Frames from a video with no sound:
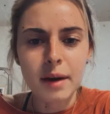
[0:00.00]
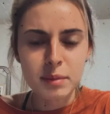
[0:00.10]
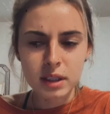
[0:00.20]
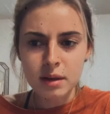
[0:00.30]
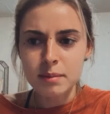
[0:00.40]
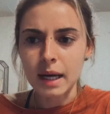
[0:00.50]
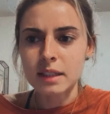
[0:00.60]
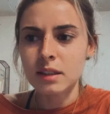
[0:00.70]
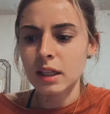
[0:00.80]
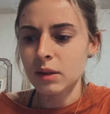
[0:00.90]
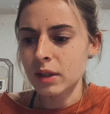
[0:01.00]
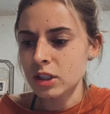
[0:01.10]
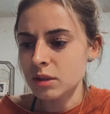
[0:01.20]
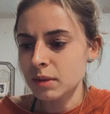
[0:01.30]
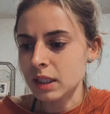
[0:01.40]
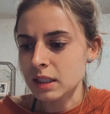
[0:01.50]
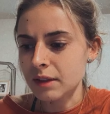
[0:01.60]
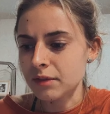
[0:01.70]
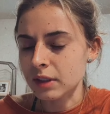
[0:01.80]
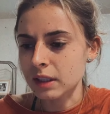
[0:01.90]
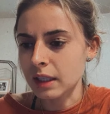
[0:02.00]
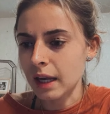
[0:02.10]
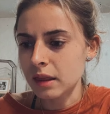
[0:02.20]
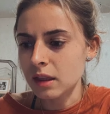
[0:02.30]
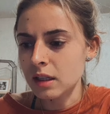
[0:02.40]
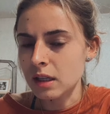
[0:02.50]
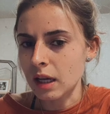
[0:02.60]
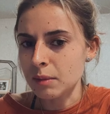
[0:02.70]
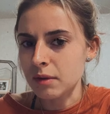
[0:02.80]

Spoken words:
going to come back to that question because I forget the name